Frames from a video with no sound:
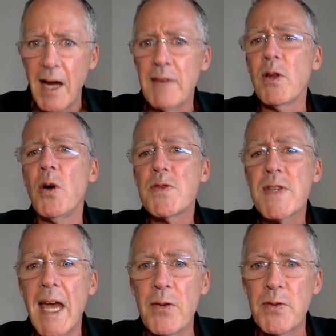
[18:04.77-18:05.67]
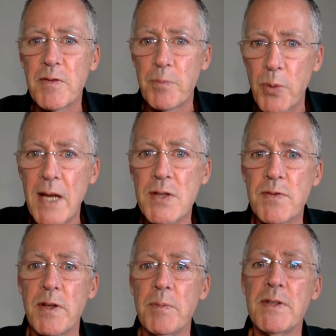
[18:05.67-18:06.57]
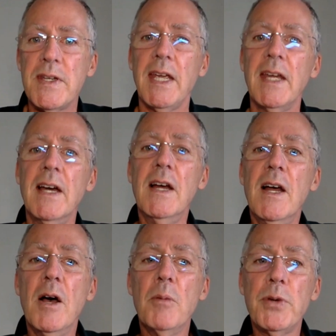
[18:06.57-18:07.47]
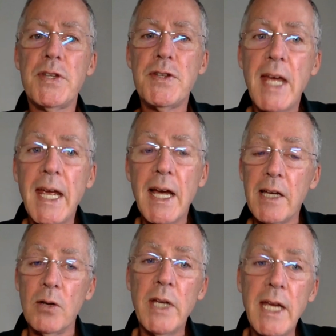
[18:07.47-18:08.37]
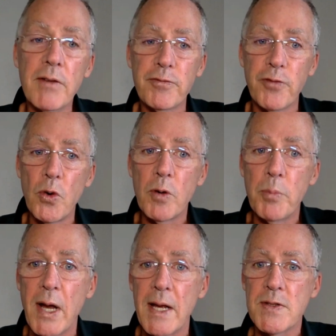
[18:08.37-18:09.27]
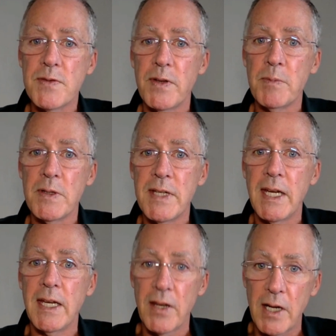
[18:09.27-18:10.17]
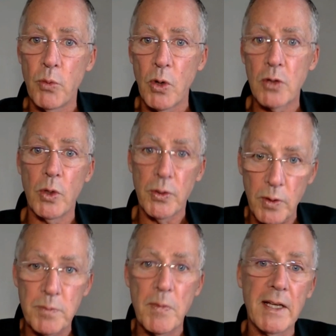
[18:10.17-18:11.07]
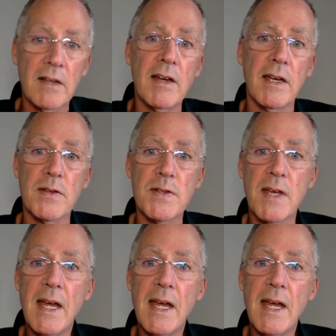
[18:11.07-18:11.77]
I've lost count of brands of vitamin D. But today I only have 4 brands of vitamin D that I work with my clients.